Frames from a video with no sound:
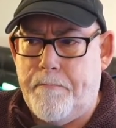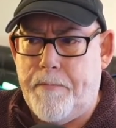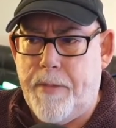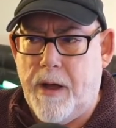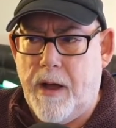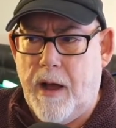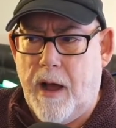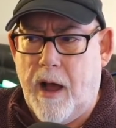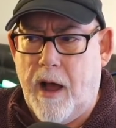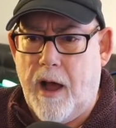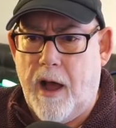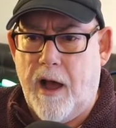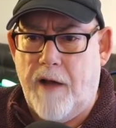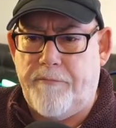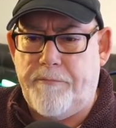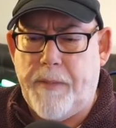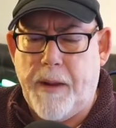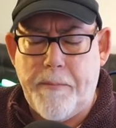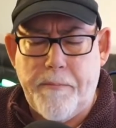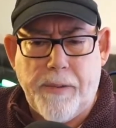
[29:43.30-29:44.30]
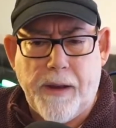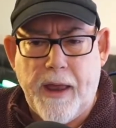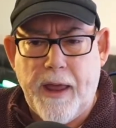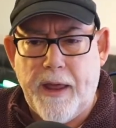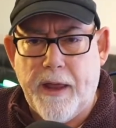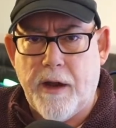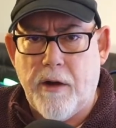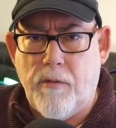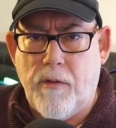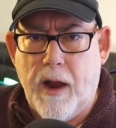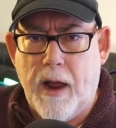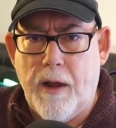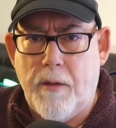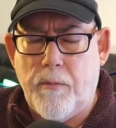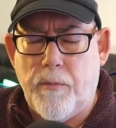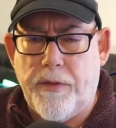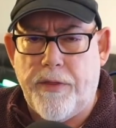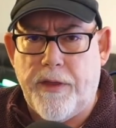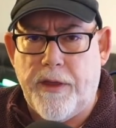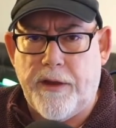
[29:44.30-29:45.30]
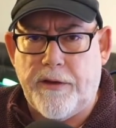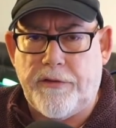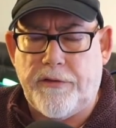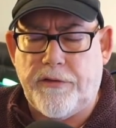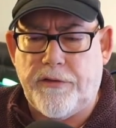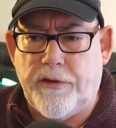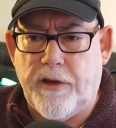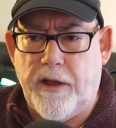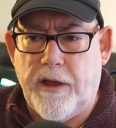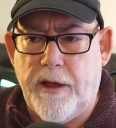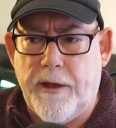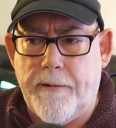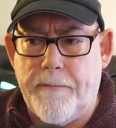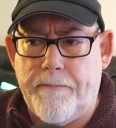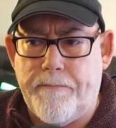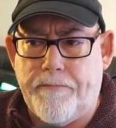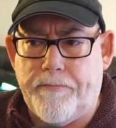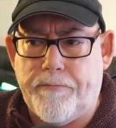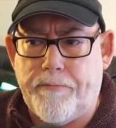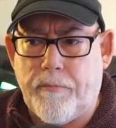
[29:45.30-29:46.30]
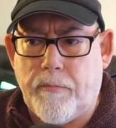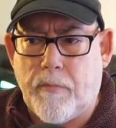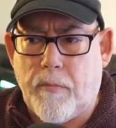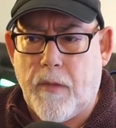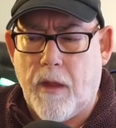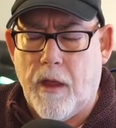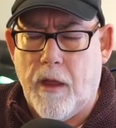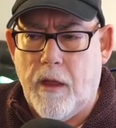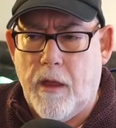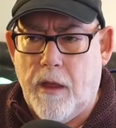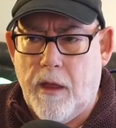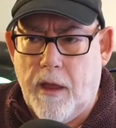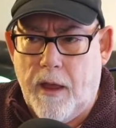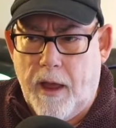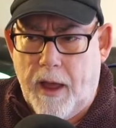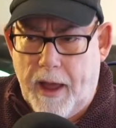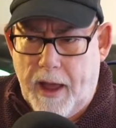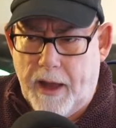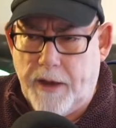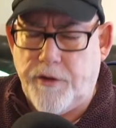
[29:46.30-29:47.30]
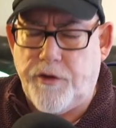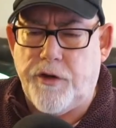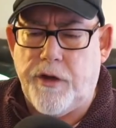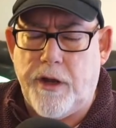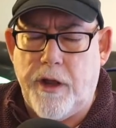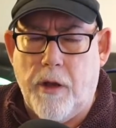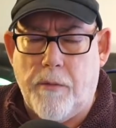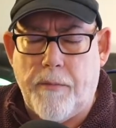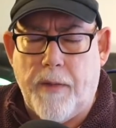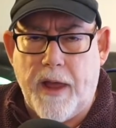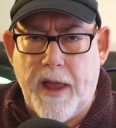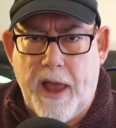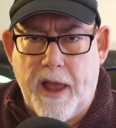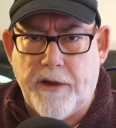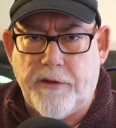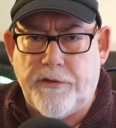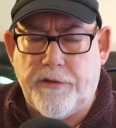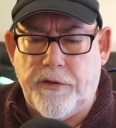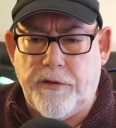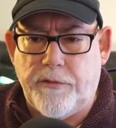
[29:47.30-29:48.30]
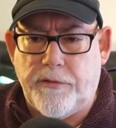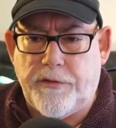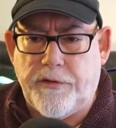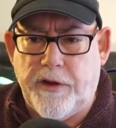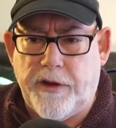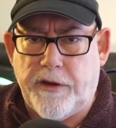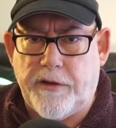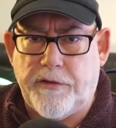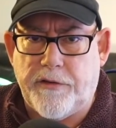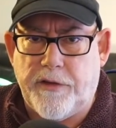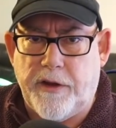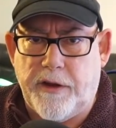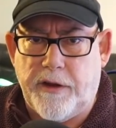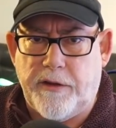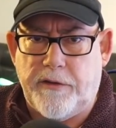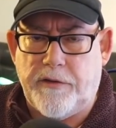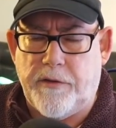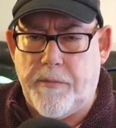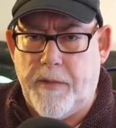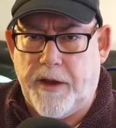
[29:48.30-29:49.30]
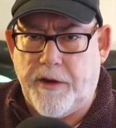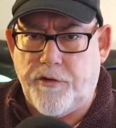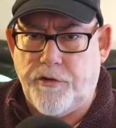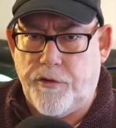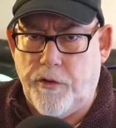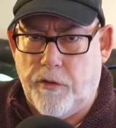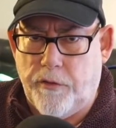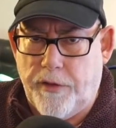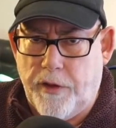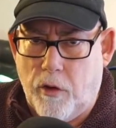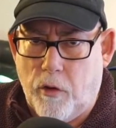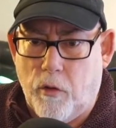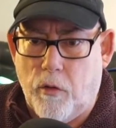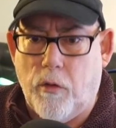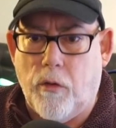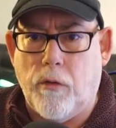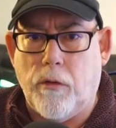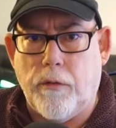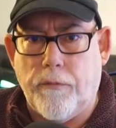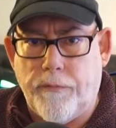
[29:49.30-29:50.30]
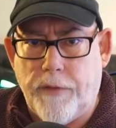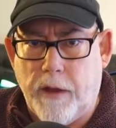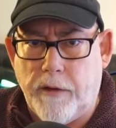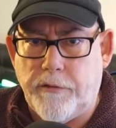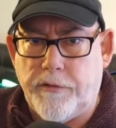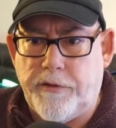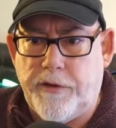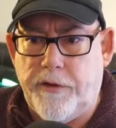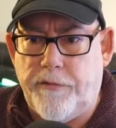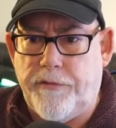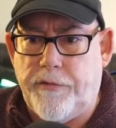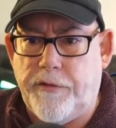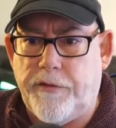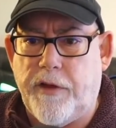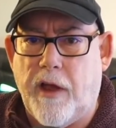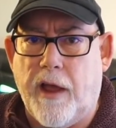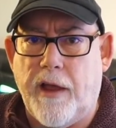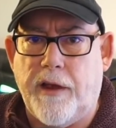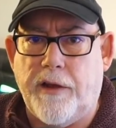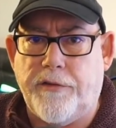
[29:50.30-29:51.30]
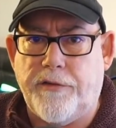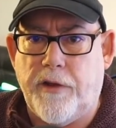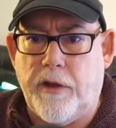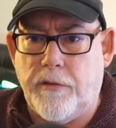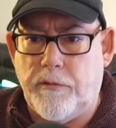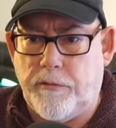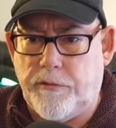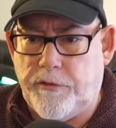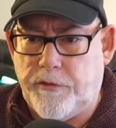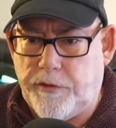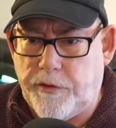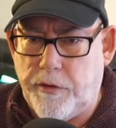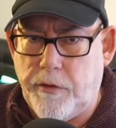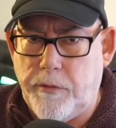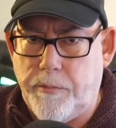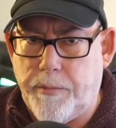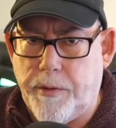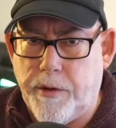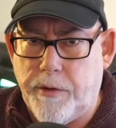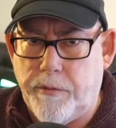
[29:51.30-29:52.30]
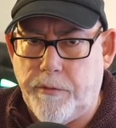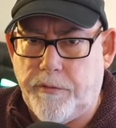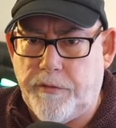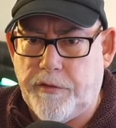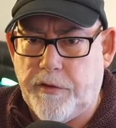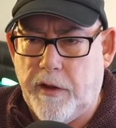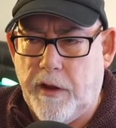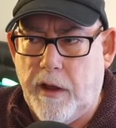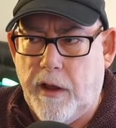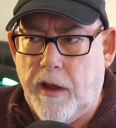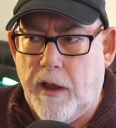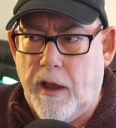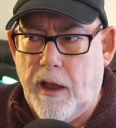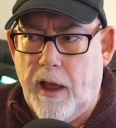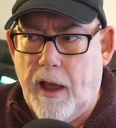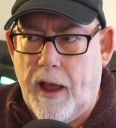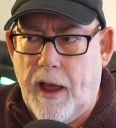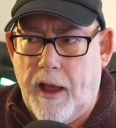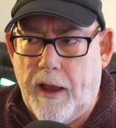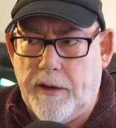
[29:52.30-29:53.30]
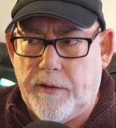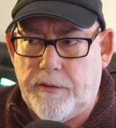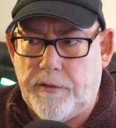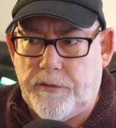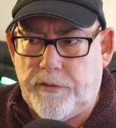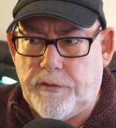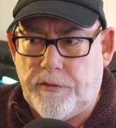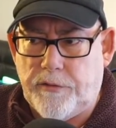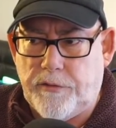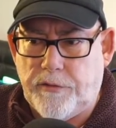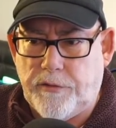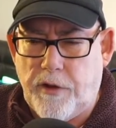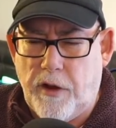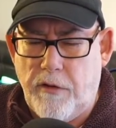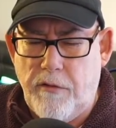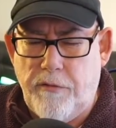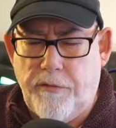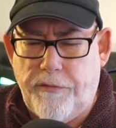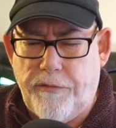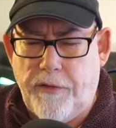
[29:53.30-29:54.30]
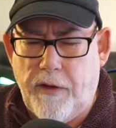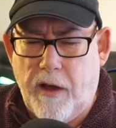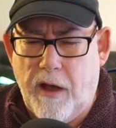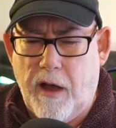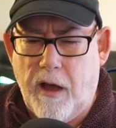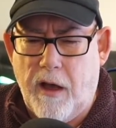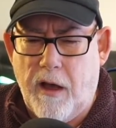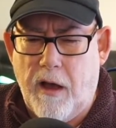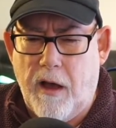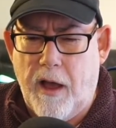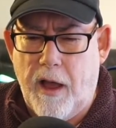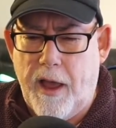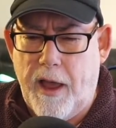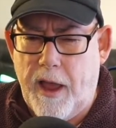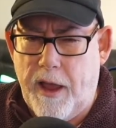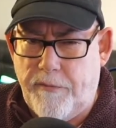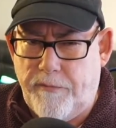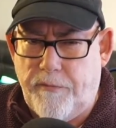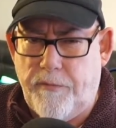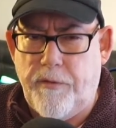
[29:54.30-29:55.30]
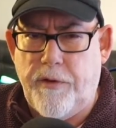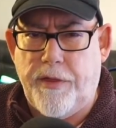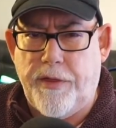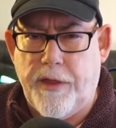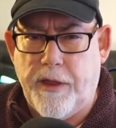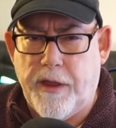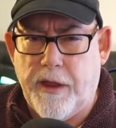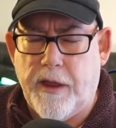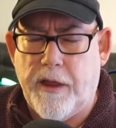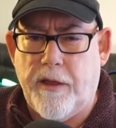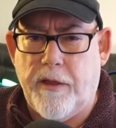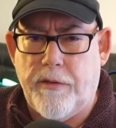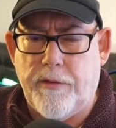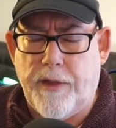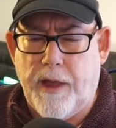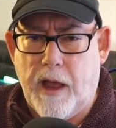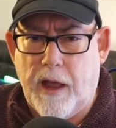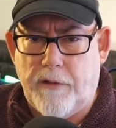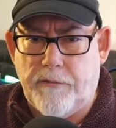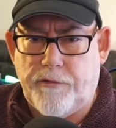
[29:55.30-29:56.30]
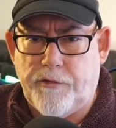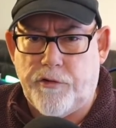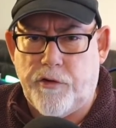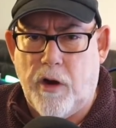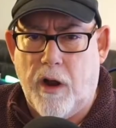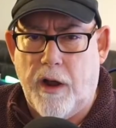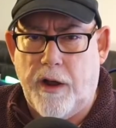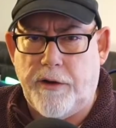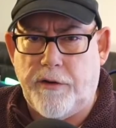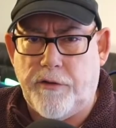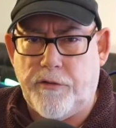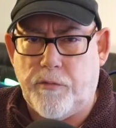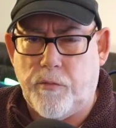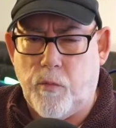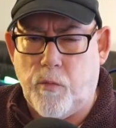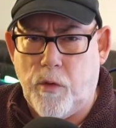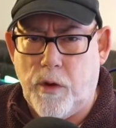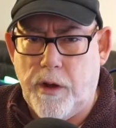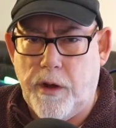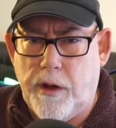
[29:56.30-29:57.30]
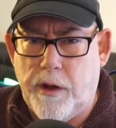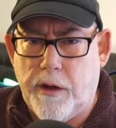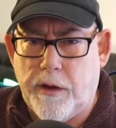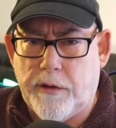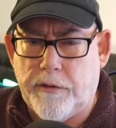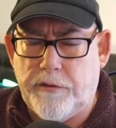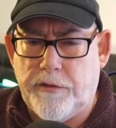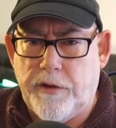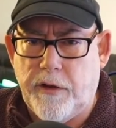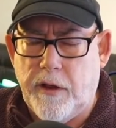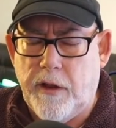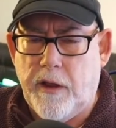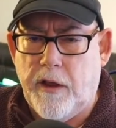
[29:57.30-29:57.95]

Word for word: But I've been playing around with this um, actually on my X260 to make sure that all of those different ISOs do boot. And so far, everything that I've tried has worked.